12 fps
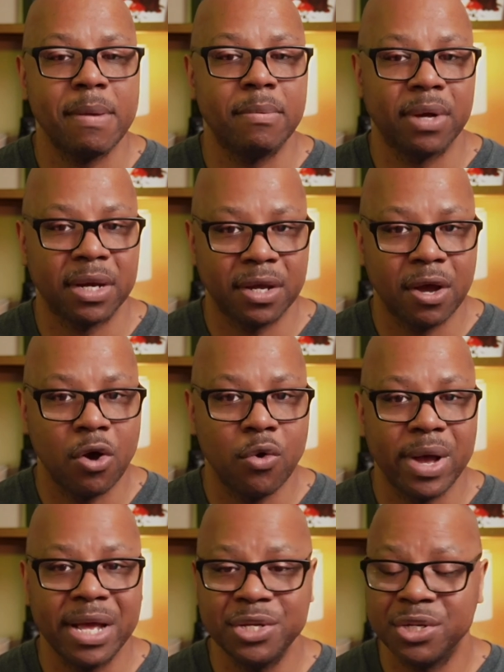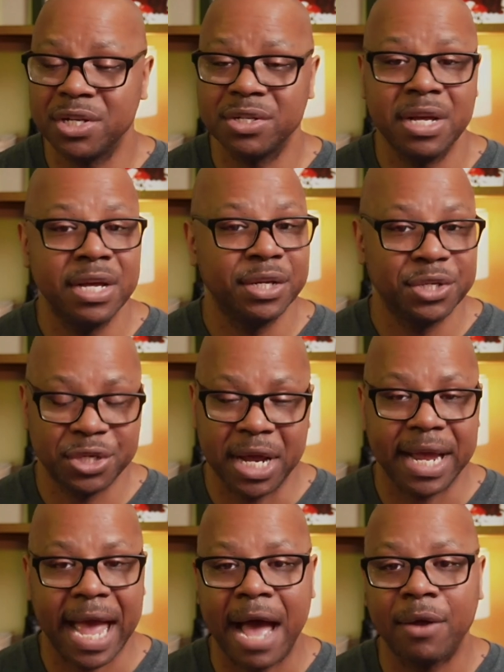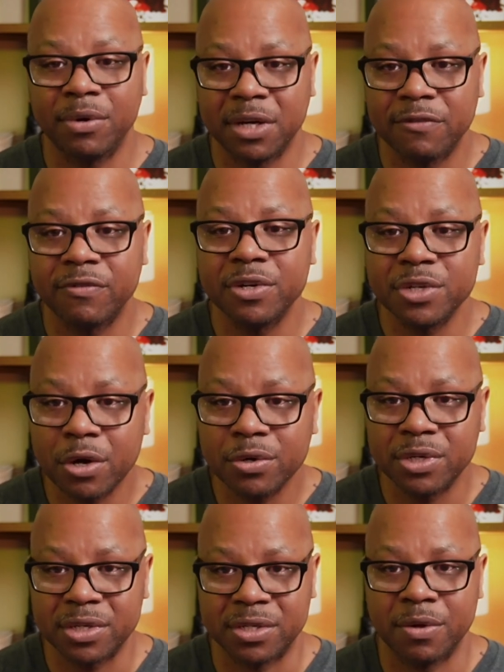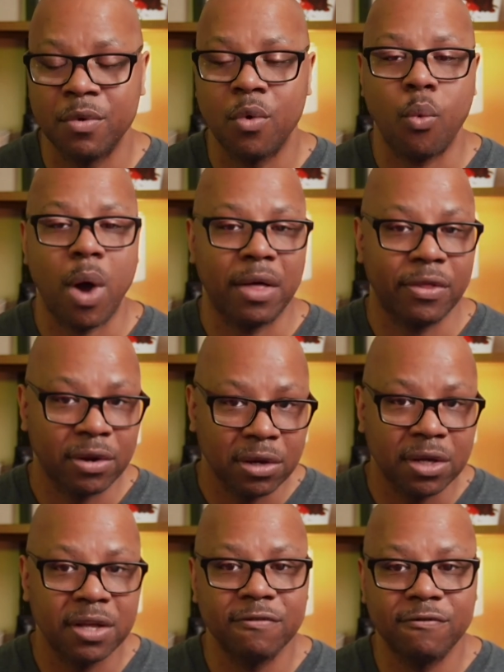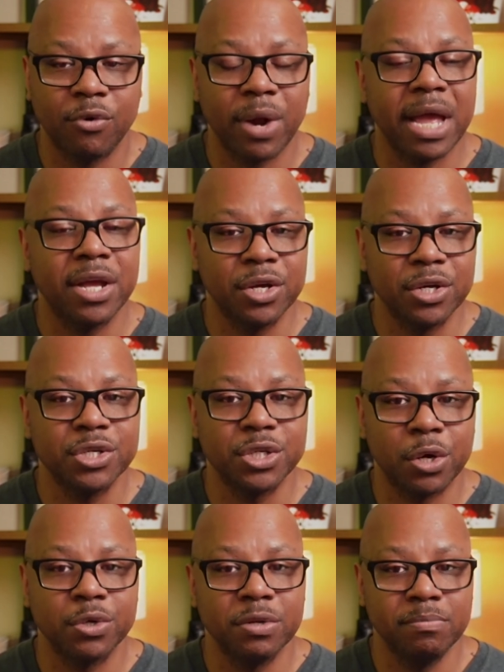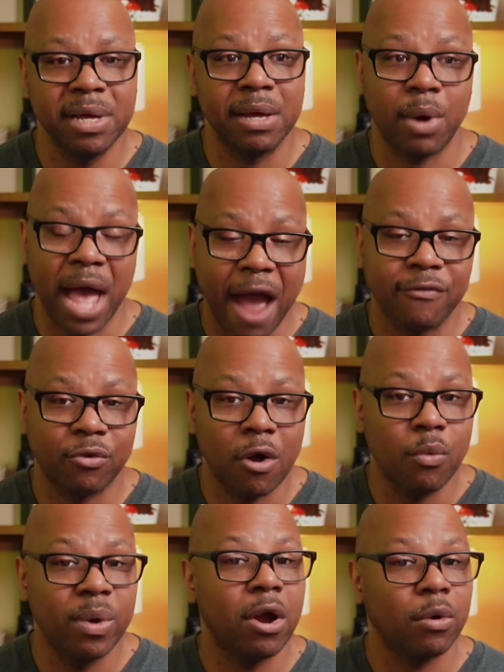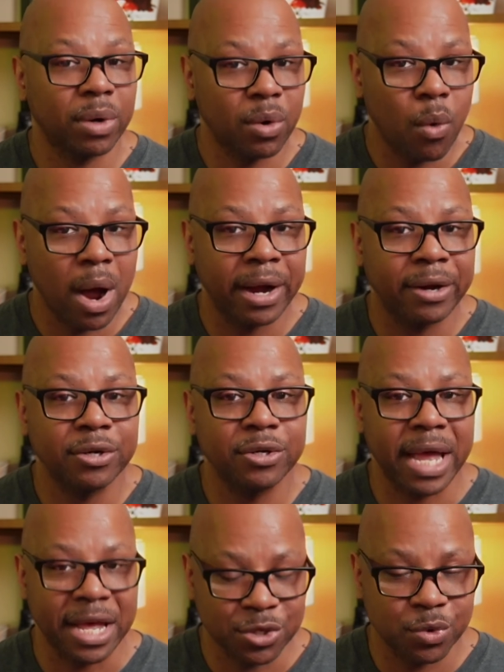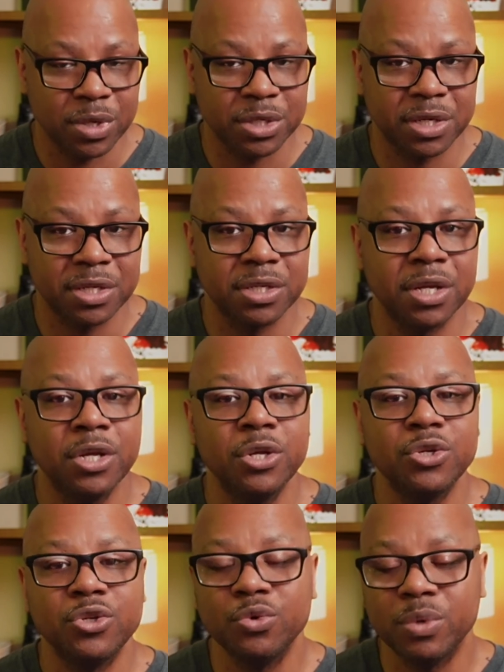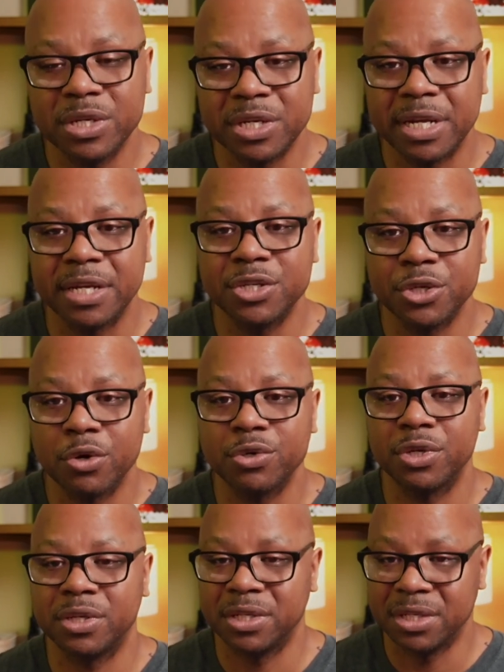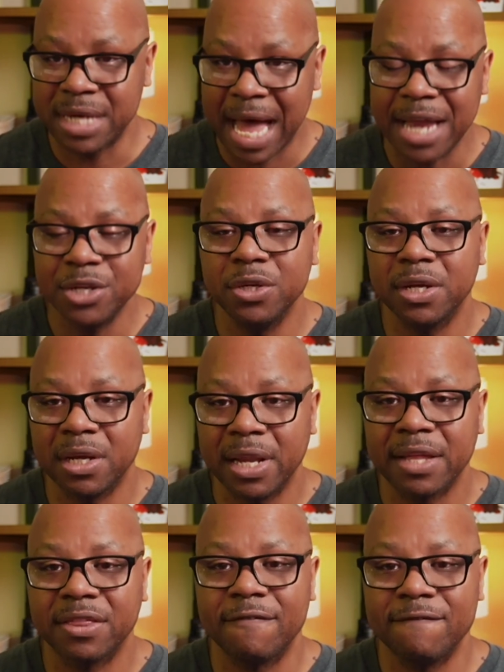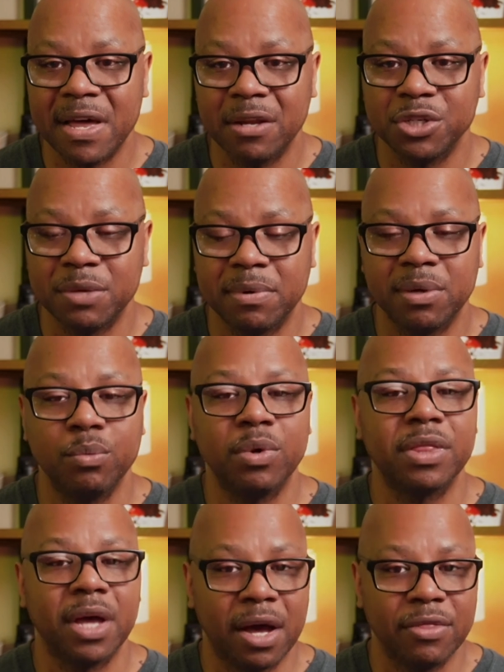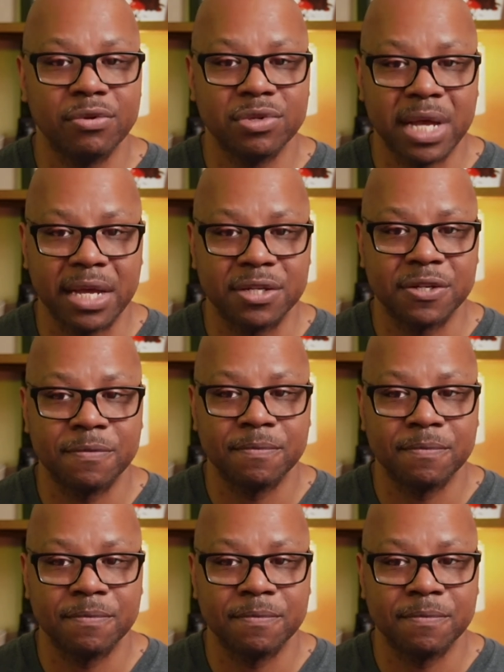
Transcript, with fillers: people can go and just check out different churches while they're looking for a good church to be at. After all, we are required as Christians to attend church, not to neglect the fellowshipping with other saints.